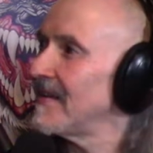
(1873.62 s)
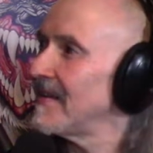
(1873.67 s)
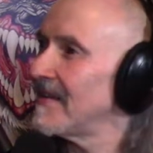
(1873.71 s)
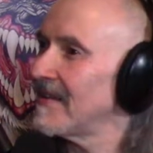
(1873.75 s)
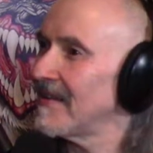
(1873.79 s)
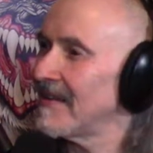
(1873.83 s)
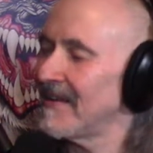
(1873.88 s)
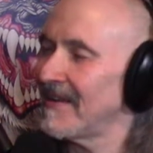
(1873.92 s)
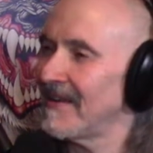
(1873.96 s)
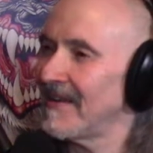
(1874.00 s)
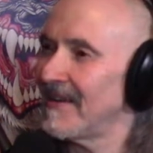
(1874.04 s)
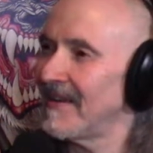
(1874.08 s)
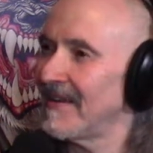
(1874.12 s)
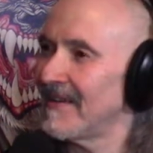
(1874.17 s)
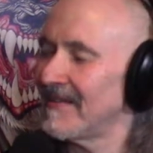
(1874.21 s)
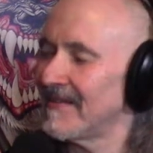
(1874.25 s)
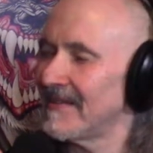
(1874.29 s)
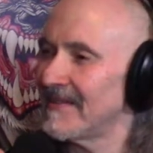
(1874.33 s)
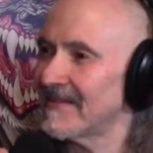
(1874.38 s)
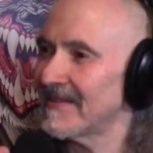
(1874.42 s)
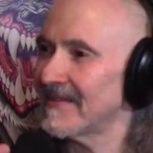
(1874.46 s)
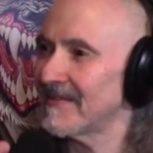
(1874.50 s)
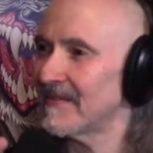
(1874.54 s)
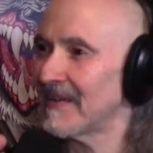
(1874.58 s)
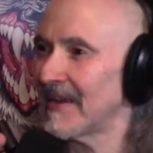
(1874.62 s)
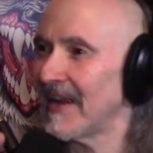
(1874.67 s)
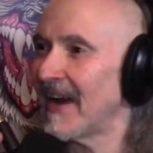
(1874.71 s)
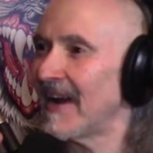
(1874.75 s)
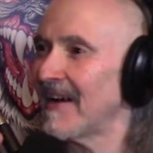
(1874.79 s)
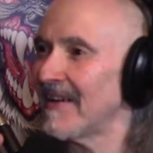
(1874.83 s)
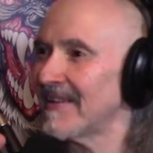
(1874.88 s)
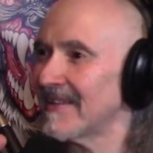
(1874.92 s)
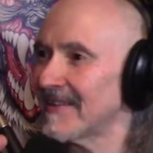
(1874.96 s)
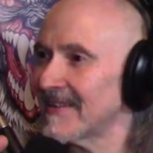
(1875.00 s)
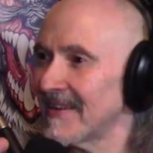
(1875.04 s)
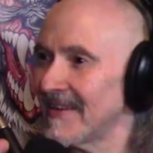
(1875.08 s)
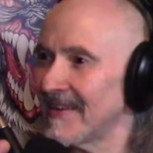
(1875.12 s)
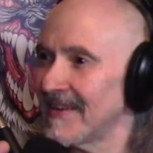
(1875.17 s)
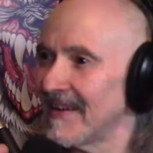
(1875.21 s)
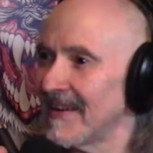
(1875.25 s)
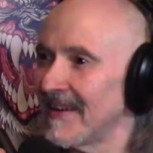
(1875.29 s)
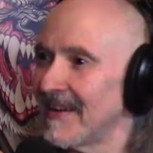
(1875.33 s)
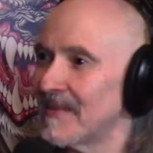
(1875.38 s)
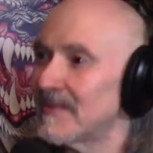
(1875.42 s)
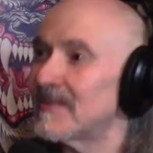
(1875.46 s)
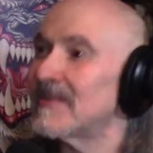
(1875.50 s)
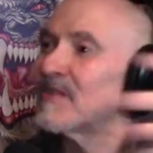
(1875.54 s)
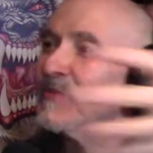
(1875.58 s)
Uh, was it reality?
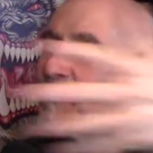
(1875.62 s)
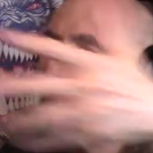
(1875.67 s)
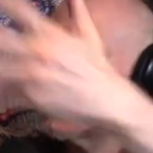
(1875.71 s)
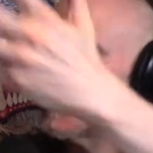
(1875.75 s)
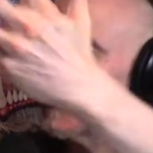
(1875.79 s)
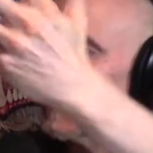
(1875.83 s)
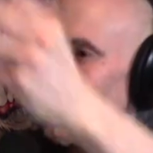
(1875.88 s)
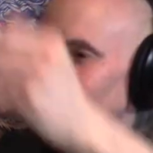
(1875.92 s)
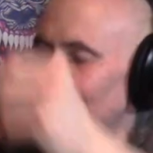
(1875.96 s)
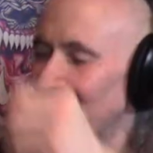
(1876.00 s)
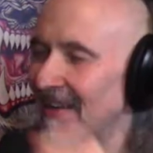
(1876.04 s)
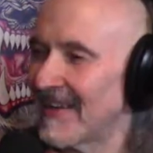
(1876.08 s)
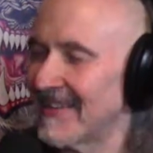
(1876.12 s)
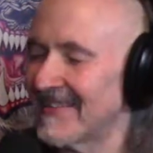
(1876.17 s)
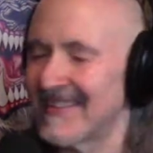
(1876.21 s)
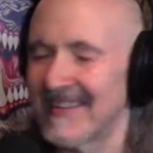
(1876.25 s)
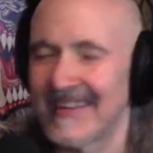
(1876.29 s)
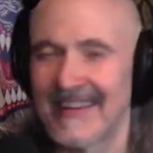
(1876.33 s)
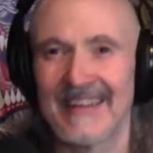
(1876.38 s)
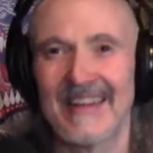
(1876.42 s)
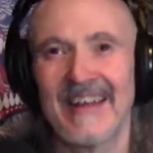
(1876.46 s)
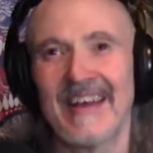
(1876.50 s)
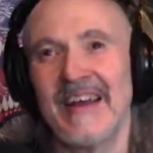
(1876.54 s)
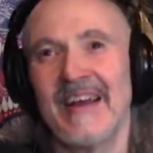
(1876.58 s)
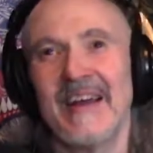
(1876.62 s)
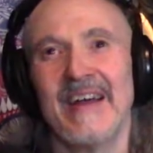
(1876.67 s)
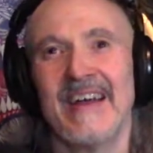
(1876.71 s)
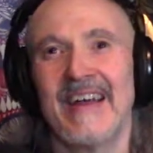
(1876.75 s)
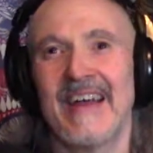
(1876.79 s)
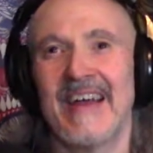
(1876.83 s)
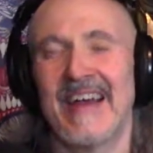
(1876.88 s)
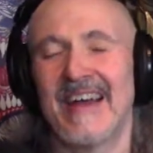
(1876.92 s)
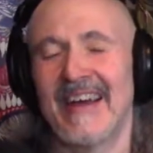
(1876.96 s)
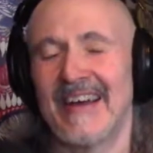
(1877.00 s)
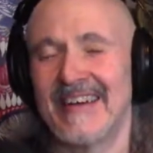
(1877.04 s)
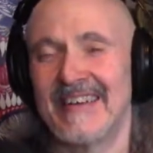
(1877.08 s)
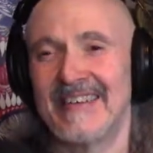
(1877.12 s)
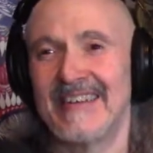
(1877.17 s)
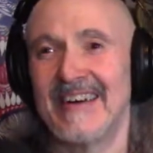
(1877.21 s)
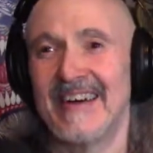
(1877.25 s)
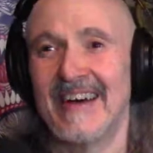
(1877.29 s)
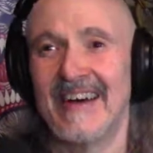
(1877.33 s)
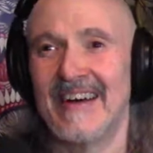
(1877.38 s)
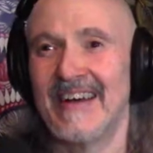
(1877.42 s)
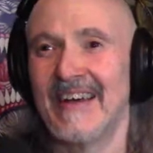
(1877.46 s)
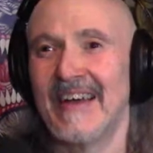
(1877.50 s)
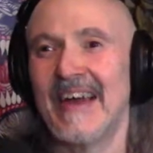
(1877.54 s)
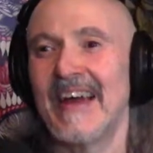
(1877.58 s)
Disbelief. Disbelief, that's it. And
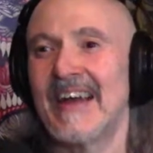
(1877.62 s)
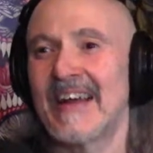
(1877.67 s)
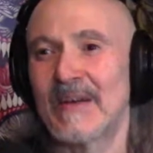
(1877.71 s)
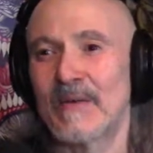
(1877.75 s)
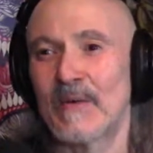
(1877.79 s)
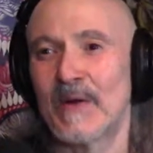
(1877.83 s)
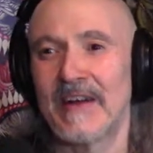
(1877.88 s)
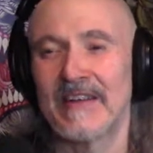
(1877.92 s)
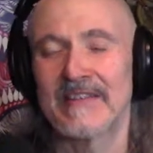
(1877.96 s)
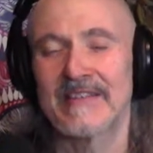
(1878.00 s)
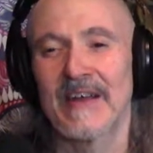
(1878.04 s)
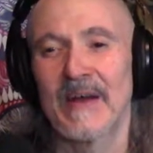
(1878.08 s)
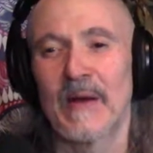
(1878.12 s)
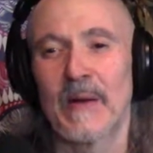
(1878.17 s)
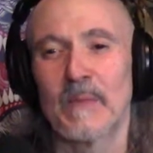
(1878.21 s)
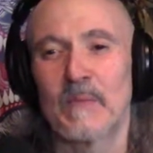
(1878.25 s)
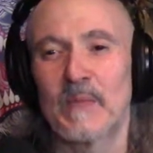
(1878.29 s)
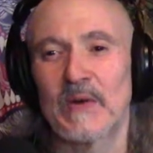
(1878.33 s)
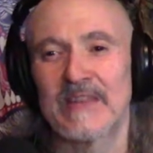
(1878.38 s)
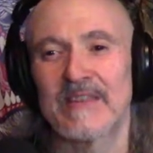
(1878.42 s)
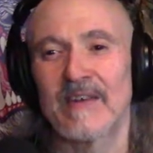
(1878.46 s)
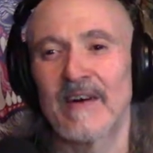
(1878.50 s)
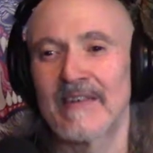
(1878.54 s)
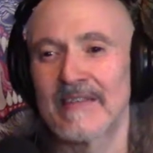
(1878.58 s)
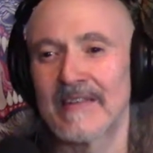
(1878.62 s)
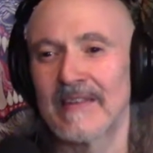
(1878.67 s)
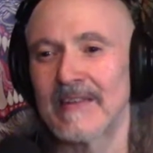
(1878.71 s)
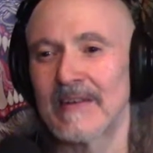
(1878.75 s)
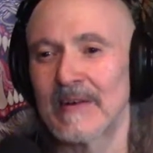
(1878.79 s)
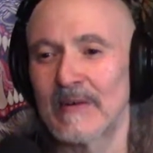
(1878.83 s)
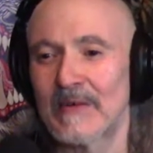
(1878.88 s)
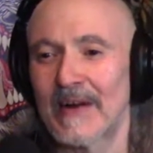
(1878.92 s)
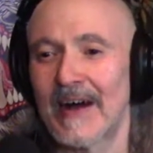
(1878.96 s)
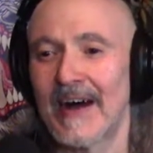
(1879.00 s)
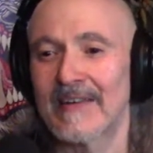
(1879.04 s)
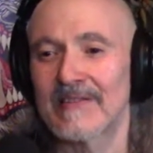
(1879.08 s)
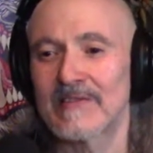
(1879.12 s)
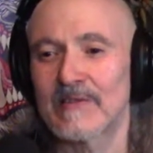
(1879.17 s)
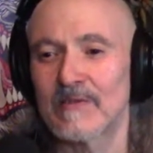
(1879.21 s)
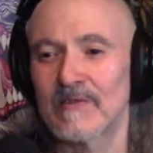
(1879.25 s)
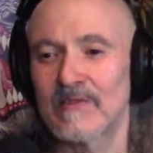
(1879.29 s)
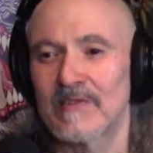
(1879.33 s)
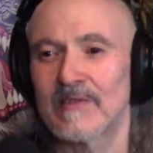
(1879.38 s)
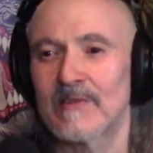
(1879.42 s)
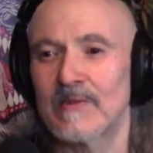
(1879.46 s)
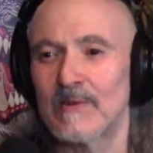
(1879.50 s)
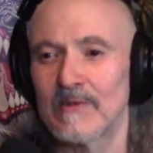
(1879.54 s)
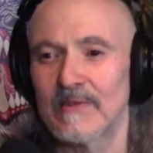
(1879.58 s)
uh, anyways, but the, all the Little
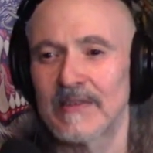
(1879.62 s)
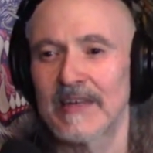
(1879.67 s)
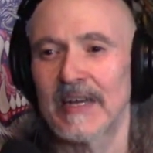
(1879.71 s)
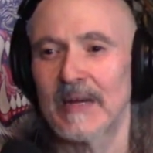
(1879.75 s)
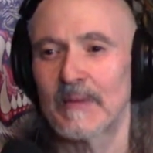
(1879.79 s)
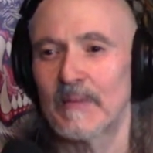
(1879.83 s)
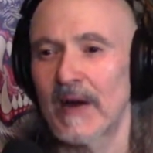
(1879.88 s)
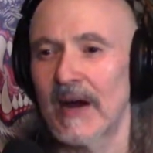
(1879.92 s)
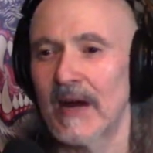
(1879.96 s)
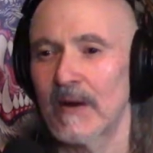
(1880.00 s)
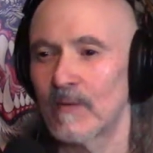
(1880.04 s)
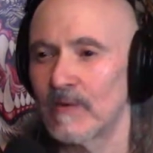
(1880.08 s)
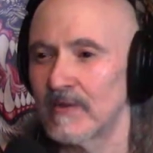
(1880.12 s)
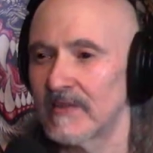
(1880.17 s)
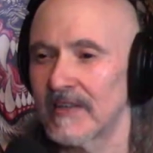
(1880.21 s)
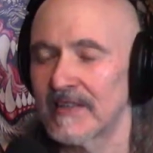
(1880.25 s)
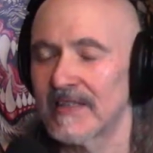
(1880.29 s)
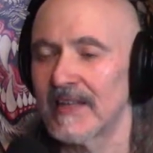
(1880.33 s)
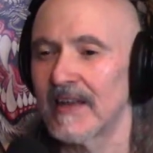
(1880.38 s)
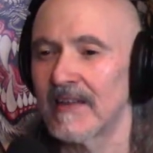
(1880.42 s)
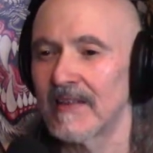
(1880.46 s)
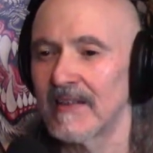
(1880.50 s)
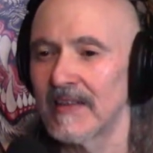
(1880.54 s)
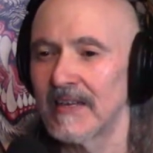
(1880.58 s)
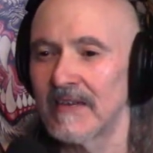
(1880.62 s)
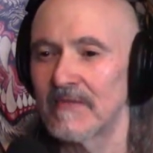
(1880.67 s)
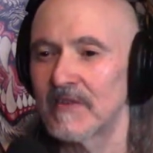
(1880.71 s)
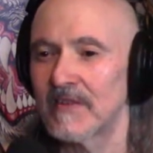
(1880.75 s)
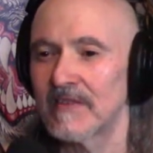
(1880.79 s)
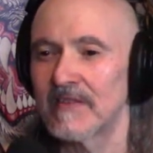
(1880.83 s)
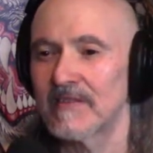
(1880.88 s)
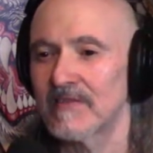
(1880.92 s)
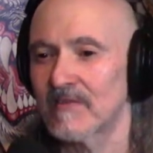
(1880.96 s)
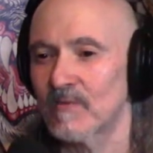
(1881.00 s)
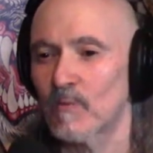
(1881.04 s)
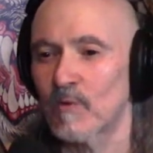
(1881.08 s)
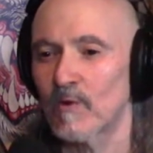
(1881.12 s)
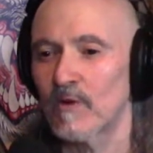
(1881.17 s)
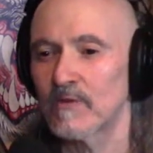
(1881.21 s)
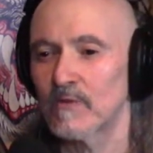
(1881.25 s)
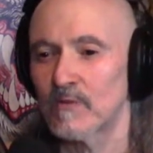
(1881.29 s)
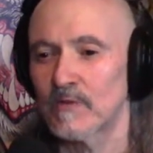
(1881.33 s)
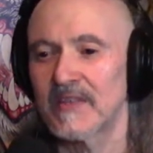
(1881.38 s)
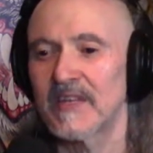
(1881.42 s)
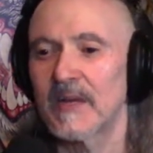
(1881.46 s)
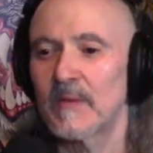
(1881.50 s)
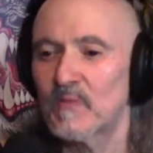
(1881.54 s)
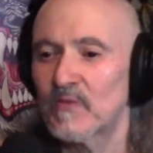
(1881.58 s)
Rascals, the cool thing about them was that they lived in these worlds
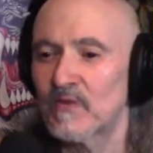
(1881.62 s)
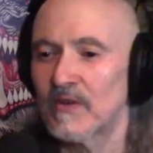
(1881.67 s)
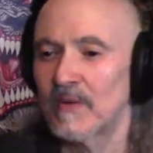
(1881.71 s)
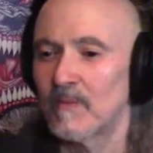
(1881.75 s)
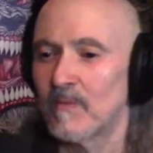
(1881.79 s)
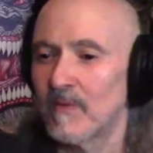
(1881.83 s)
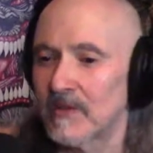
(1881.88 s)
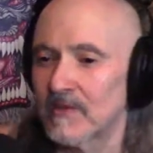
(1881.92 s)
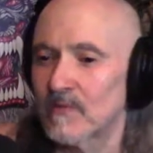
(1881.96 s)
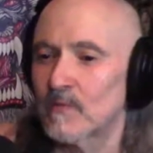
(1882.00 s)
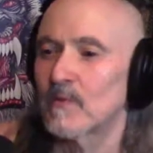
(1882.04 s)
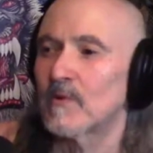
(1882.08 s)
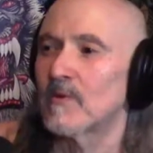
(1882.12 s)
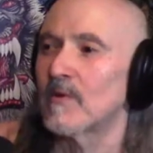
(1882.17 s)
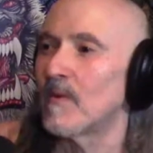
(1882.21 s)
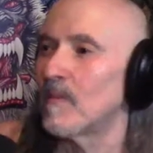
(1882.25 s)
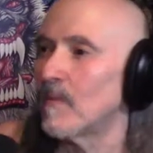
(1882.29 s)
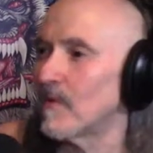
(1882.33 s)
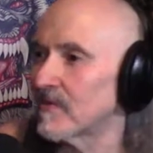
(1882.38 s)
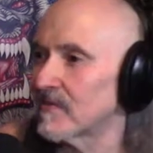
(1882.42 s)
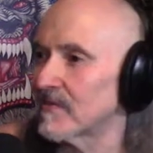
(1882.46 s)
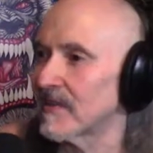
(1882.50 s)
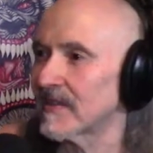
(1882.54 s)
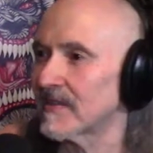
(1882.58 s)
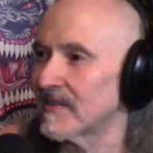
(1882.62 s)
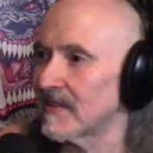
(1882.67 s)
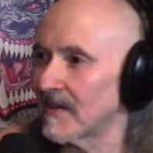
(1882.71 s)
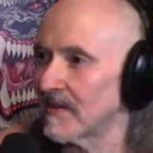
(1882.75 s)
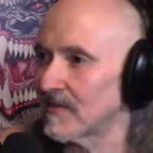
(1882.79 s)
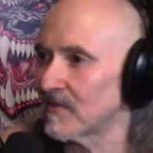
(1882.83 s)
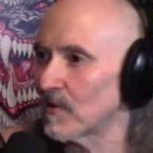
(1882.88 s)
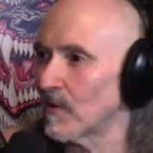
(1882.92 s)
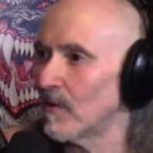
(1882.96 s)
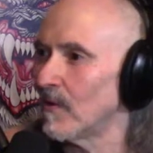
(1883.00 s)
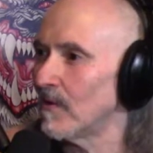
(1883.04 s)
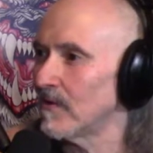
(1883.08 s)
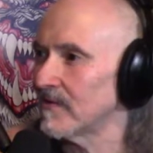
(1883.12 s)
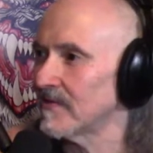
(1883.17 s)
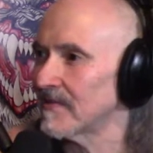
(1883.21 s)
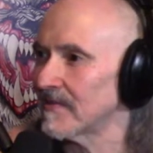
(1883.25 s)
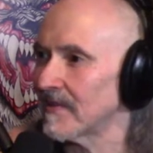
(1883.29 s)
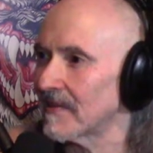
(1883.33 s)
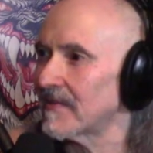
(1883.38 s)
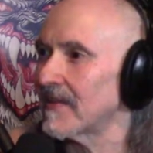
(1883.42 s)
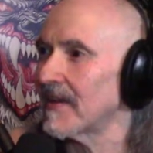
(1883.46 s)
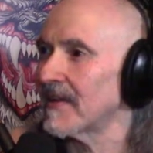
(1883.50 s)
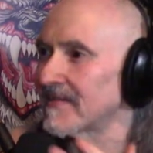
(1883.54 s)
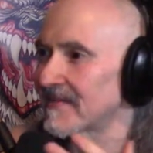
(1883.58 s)
where they pretty much were almost like the adults and
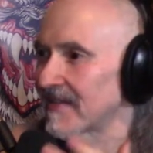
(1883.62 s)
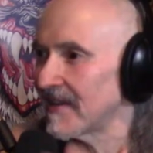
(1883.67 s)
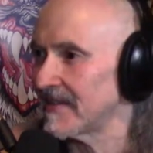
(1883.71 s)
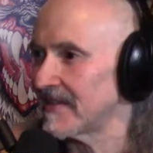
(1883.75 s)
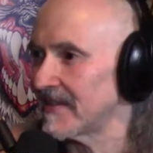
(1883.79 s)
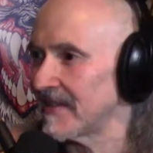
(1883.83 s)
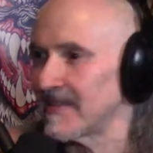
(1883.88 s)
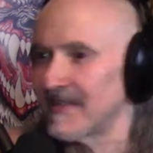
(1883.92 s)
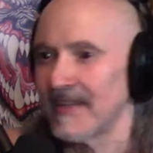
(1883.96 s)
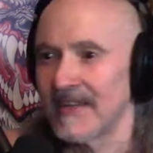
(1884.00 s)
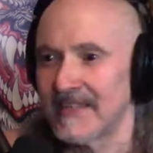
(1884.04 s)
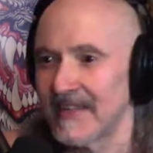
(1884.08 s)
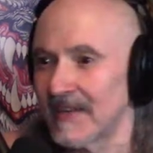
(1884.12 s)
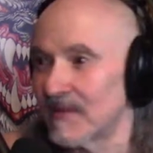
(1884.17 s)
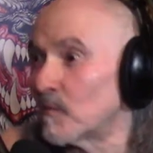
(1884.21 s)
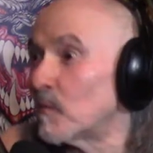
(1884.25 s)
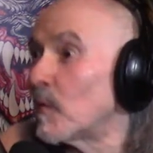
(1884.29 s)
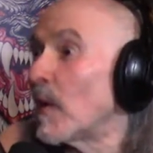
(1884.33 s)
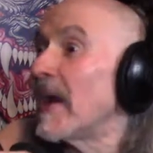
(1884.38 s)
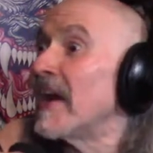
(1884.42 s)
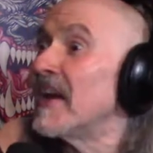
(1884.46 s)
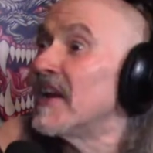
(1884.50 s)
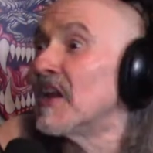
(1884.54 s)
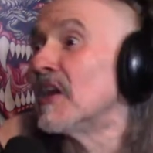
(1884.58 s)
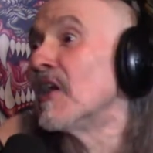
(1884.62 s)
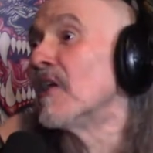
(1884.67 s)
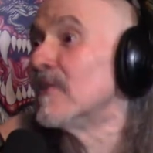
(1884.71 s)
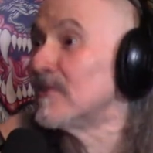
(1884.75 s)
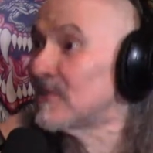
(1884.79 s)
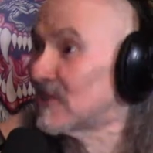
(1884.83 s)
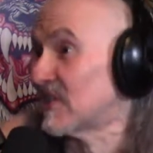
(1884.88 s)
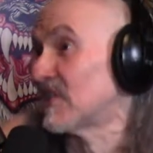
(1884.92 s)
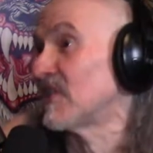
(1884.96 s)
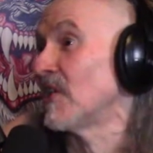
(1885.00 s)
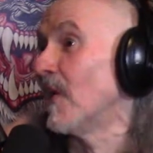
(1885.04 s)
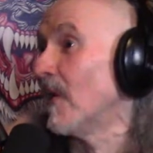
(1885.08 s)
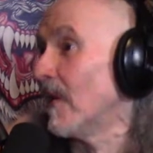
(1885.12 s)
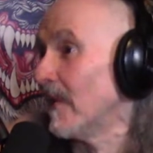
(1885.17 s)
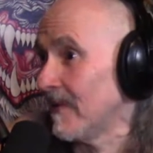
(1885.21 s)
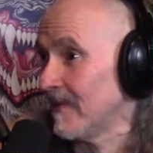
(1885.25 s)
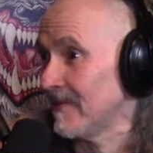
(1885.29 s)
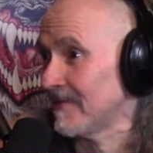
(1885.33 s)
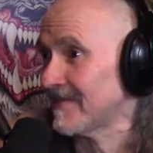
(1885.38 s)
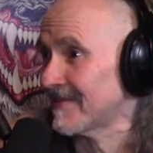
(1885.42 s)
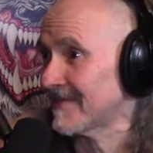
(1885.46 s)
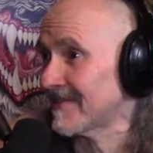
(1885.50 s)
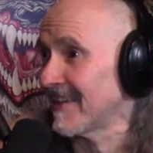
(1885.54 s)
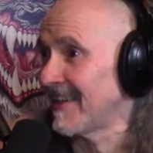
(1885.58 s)
the things they did. They did radio
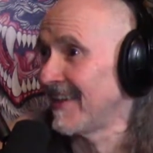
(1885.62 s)
shows,